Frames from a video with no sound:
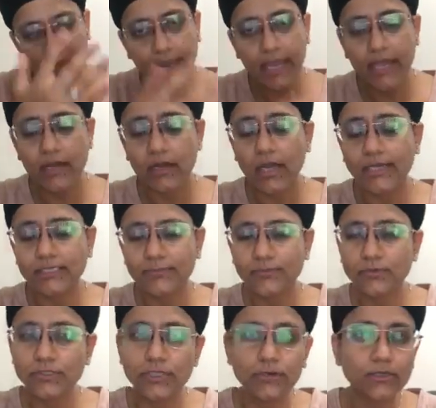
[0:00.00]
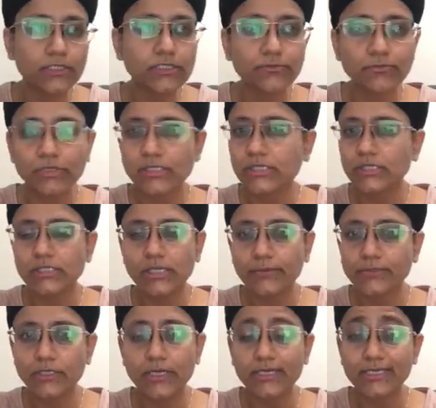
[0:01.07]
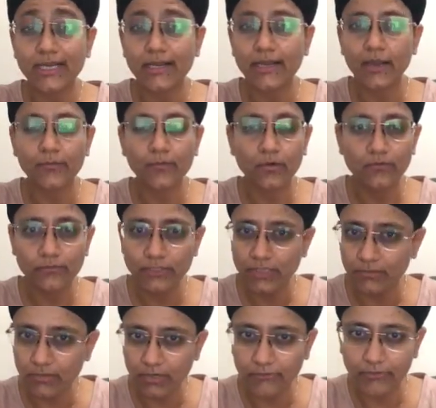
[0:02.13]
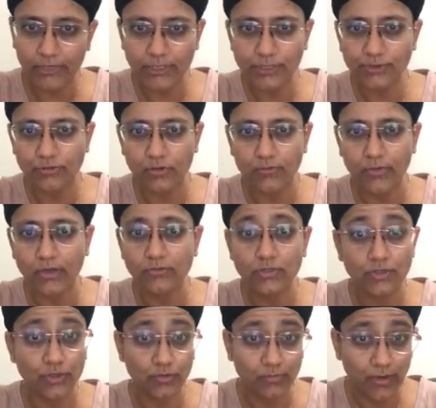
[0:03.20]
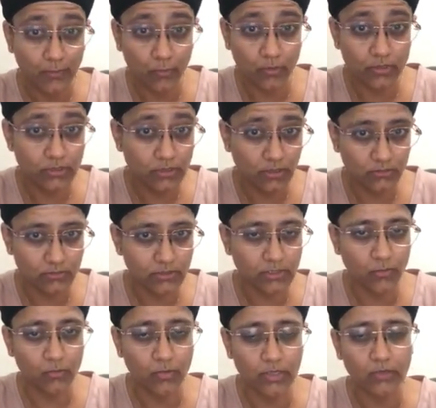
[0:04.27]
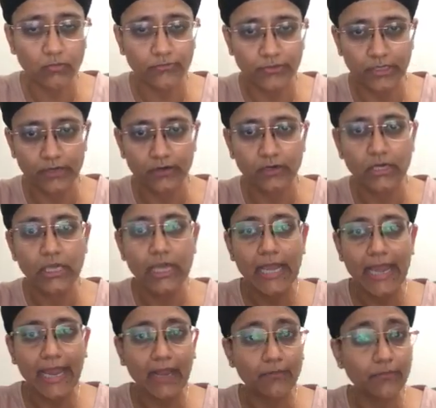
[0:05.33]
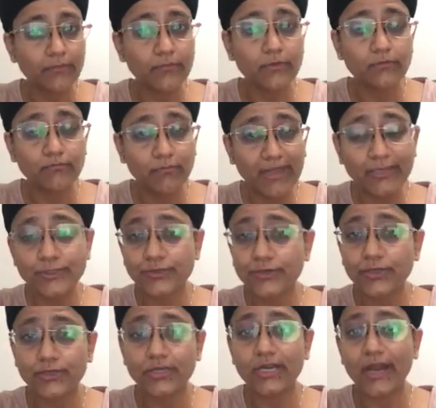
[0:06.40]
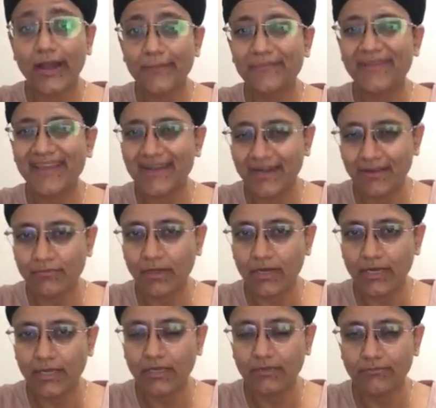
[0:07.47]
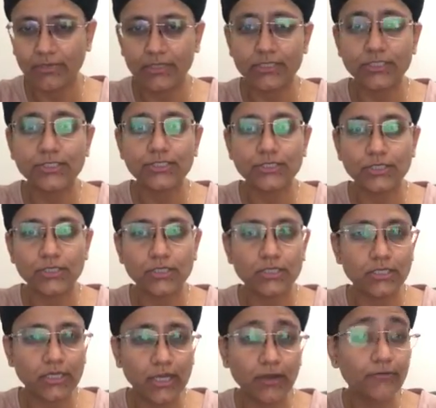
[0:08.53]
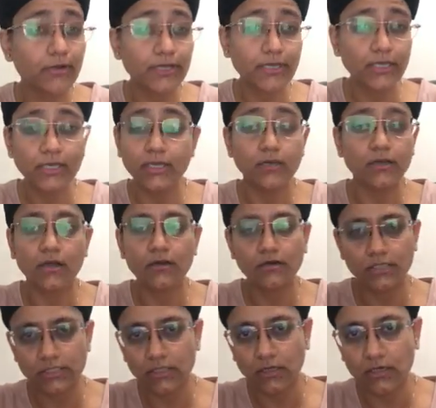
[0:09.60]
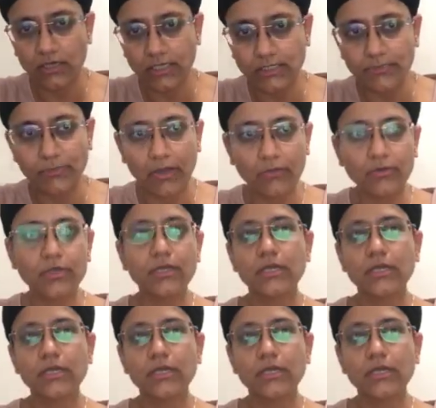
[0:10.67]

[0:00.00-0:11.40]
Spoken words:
And I suppose there is some misconception at Delhi Airport, which I'm not really sure about. So you might want to talk to someone over there and make sure you do not pay any money because 100 Canadian dollar is not a less amount.